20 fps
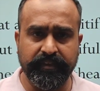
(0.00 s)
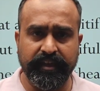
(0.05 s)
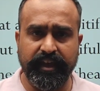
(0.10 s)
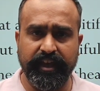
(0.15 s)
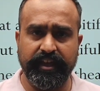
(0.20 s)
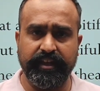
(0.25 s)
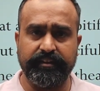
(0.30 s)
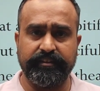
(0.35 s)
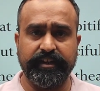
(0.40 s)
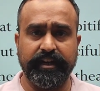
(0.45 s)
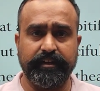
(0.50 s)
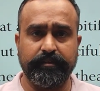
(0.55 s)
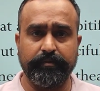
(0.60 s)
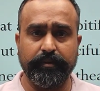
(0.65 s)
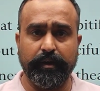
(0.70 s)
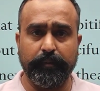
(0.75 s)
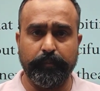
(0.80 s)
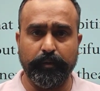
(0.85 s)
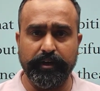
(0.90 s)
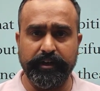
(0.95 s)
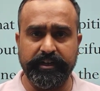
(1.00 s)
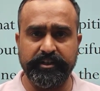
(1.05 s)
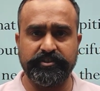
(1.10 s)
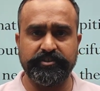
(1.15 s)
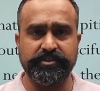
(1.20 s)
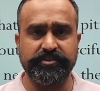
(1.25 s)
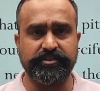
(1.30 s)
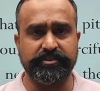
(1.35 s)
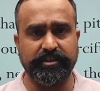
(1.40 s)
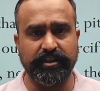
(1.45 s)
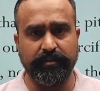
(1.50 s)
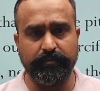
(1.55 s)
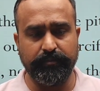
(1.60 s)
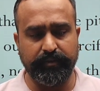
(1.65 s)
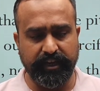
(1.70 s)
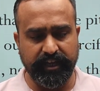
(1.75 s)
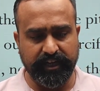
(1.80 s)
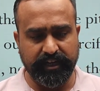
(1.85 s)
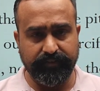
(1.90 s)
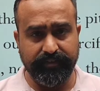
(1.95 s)
that politicians
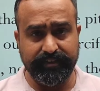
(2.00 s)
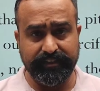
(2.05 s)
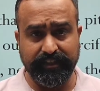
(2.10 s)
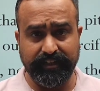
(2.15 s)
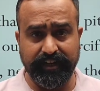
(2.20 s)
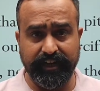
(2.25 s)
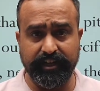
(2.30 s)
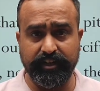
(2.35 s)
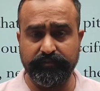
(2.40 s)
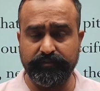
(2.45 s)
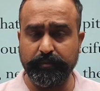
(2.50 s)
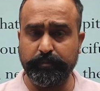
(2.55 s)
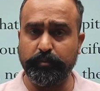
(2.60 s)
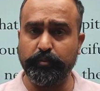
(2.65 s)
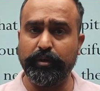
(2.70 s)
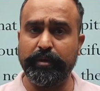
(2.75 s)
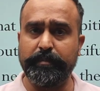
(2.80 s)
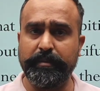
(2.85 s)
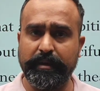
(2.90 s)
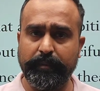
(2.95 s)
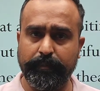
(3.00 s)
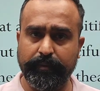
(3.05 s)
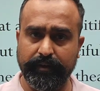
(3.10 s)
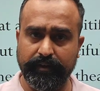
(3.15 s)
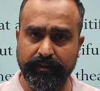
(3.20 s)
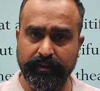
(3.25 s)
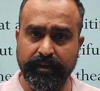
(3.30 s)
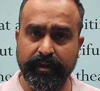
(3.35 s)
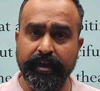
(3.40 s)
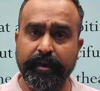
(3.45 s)
come, take away the land of the poor people,